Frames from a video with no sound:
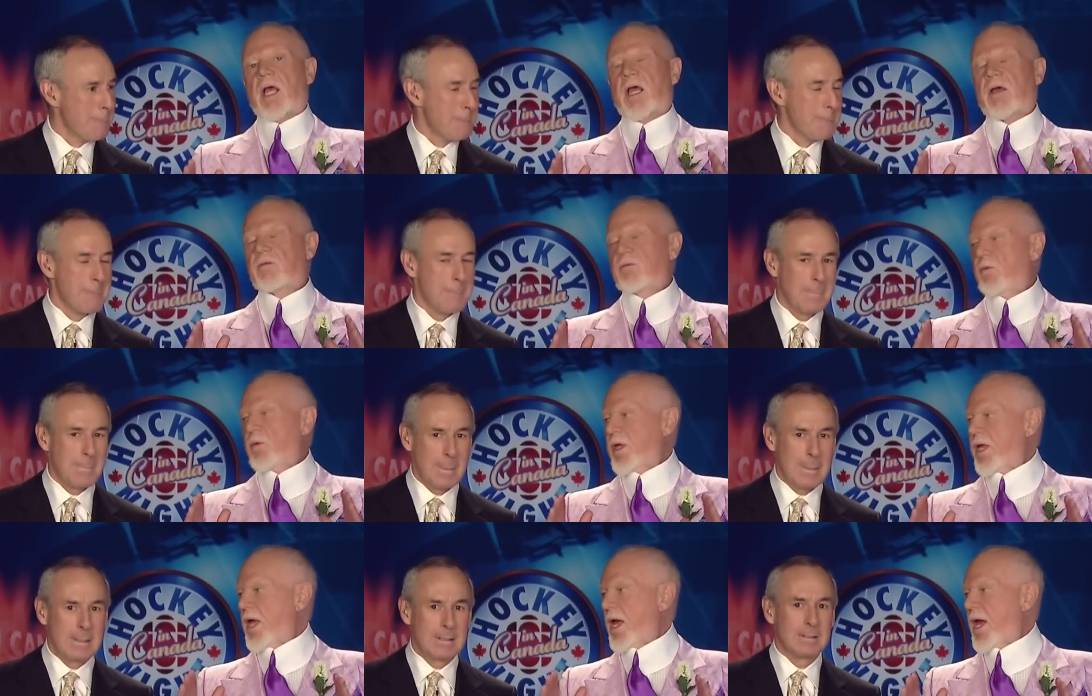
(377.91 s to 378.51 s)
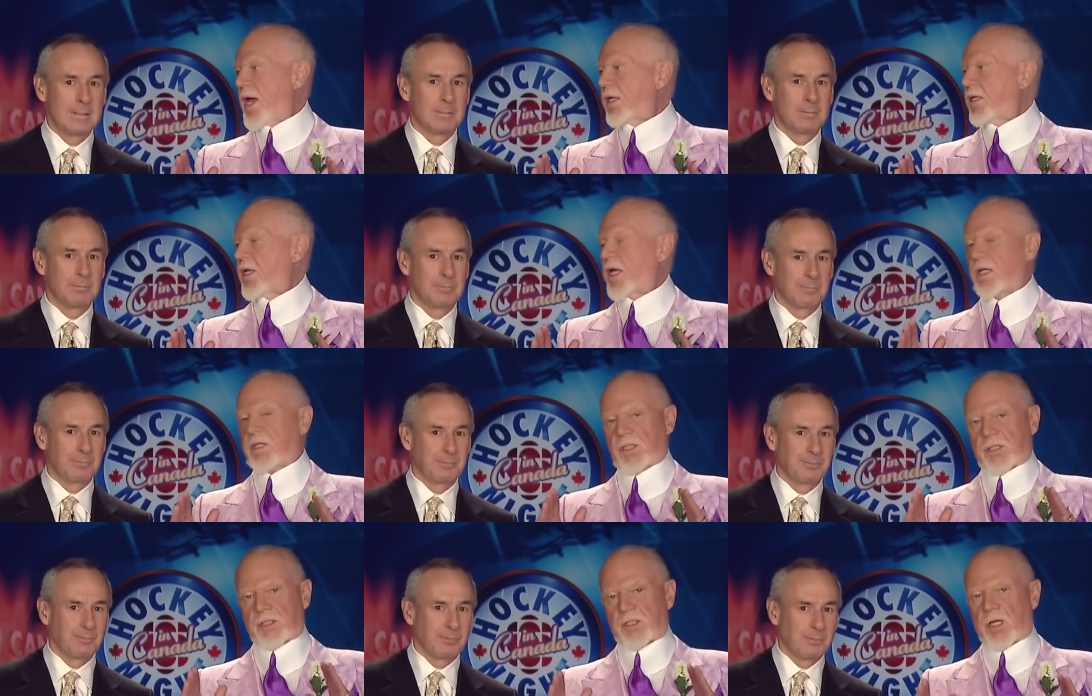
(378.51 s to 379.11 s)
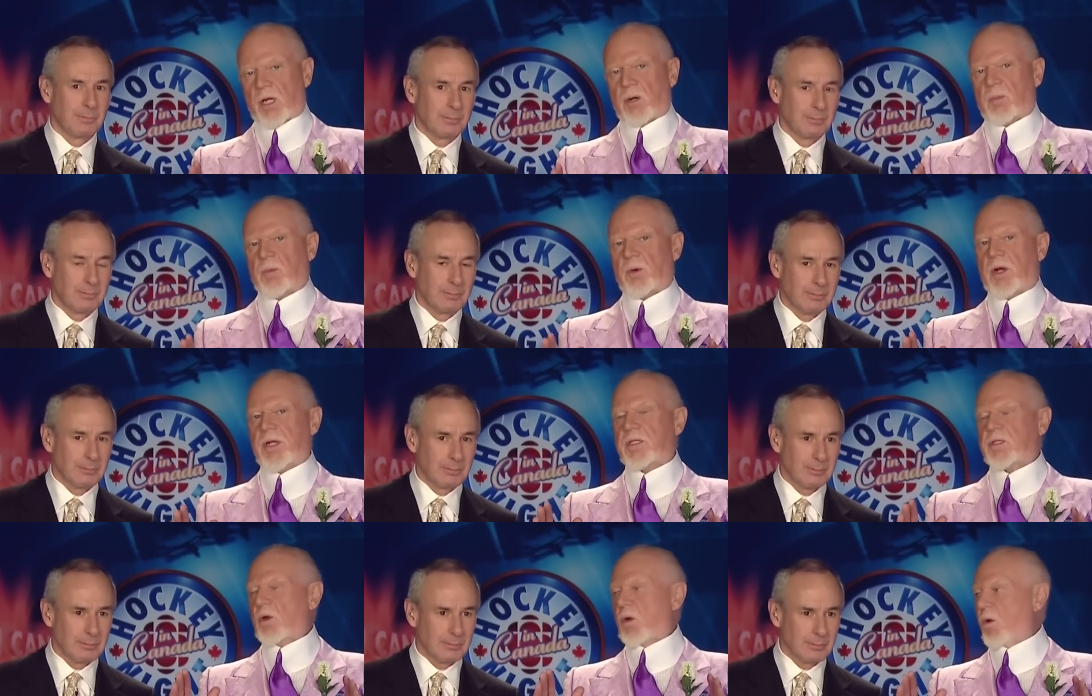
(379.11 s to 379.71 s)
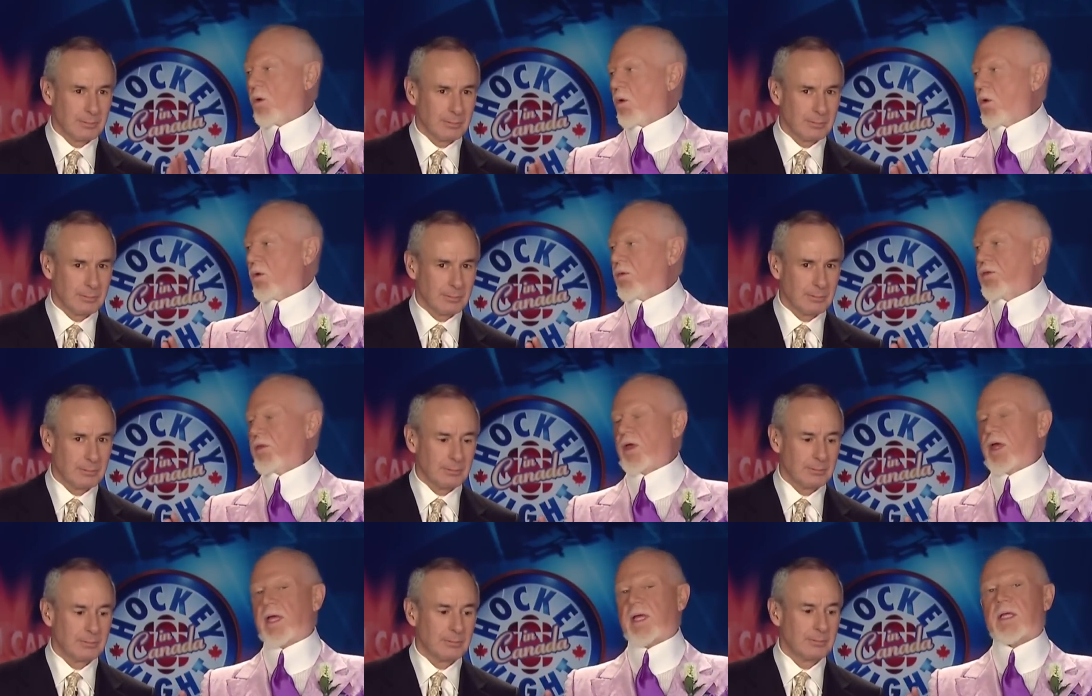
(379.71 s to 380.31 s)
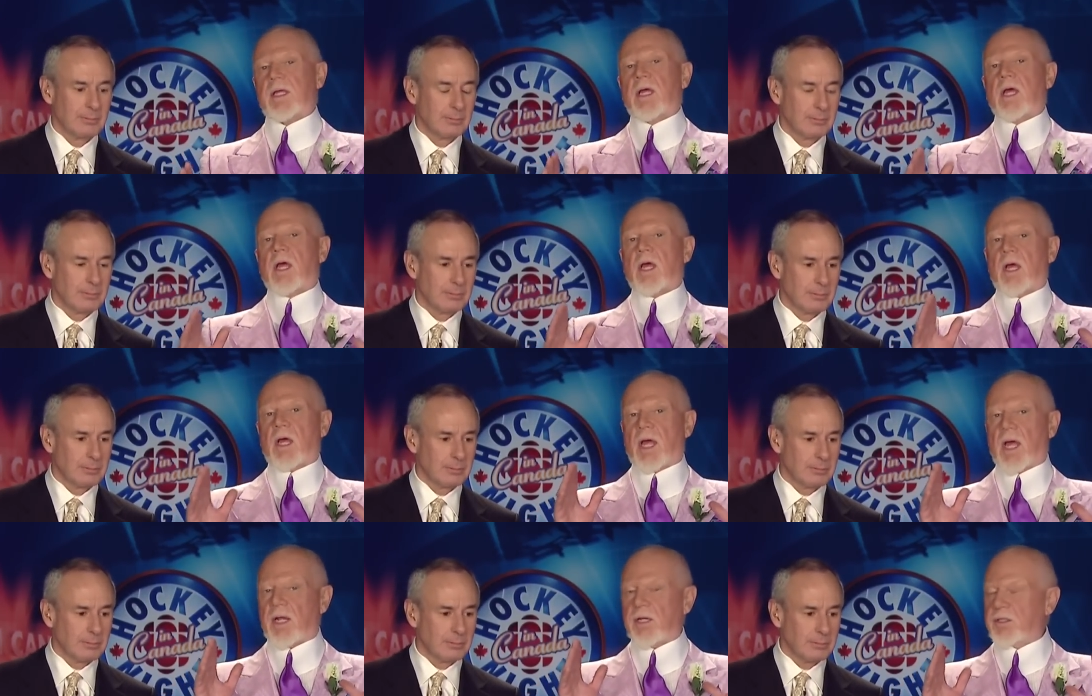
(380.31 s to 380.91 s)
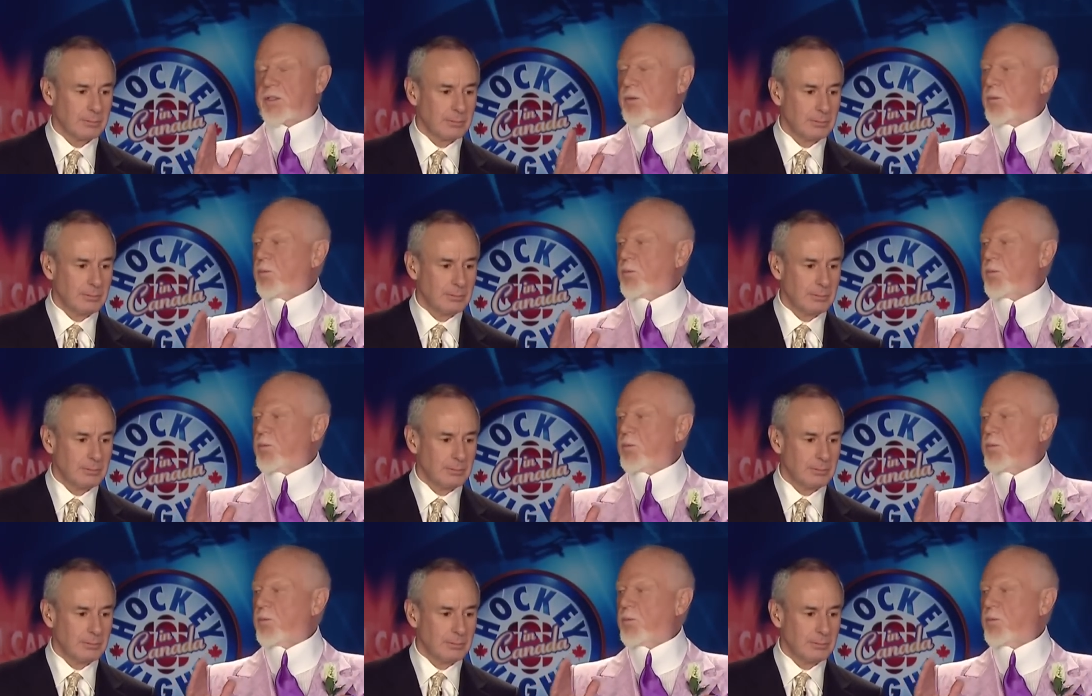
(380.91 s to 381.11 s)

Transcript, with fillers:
Speaker 1: if we had uh, to celebrate the whole thing. And